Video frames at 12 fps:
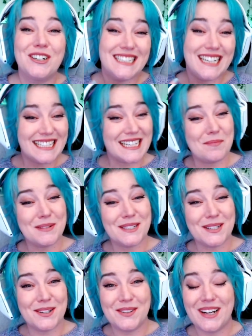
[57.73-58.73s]
today's
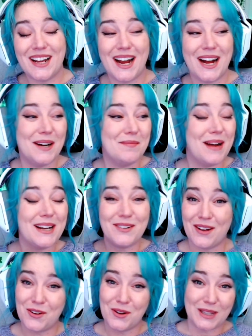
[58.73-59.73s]
episode, I don't have
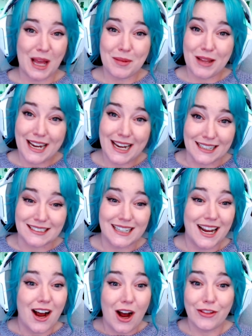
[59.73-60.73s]
a whole lot planned
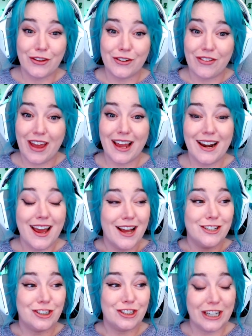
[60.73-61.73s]
other than
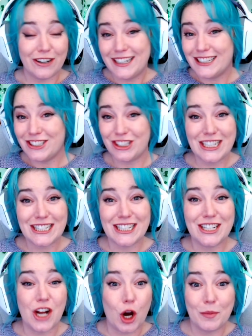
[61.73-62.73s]
Sherry and Jason
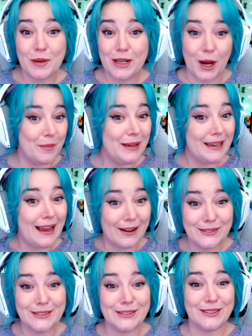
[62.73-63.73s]
are becoming
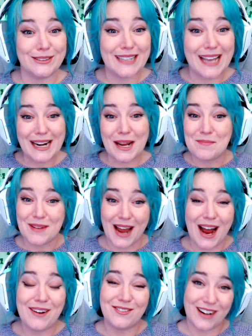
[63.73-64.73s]
elders I'm
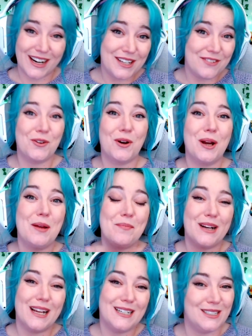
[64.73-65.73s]
not ready for it, but
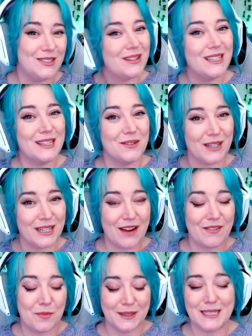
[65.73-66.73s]
I do think that we're going to have a
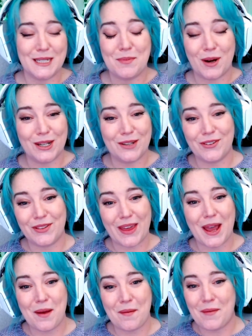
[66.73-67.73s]
birthday party for
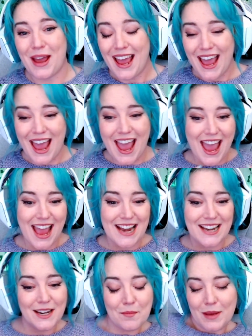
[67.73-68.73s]
them
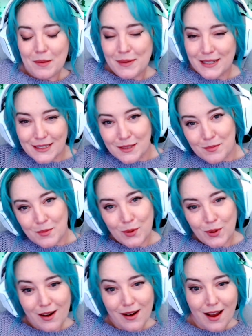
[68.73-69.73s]
and maybe some
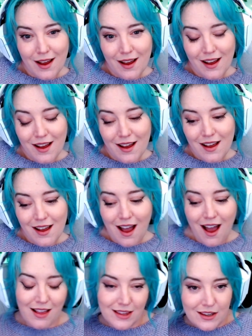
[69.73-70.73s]
more
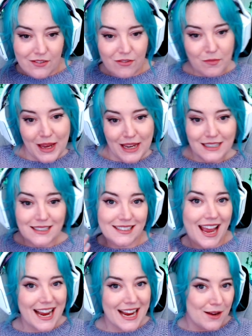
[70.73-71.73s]
Olive Peyton
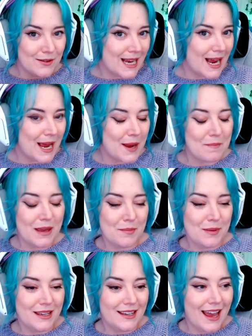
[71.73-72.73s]
hangout time,
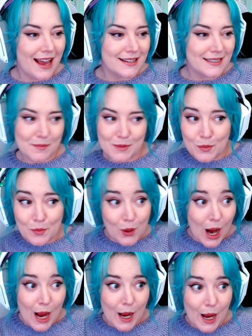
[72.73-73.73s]
maybe ask him to
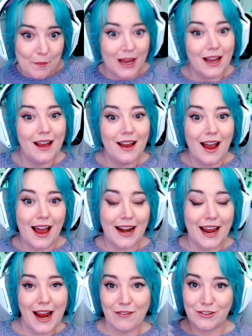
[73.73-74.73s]
prom. And I
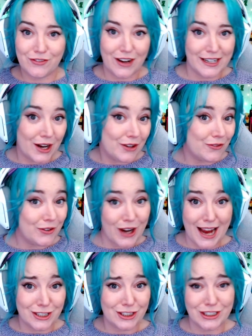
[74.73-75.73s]
have to find out if we're
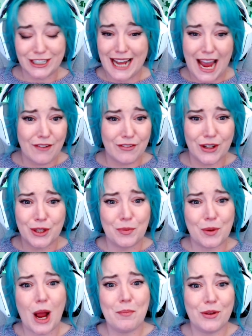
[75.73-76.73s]
actually going to have another
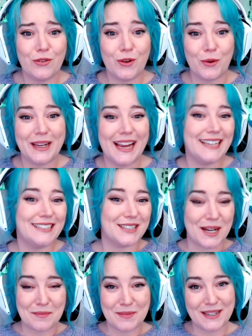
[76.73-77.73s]
prom before we age
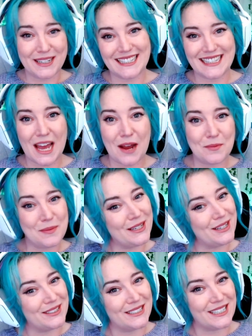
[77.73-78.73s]
up because that would be
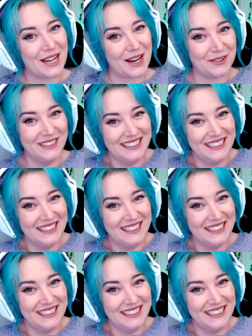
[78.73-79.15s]
good to know.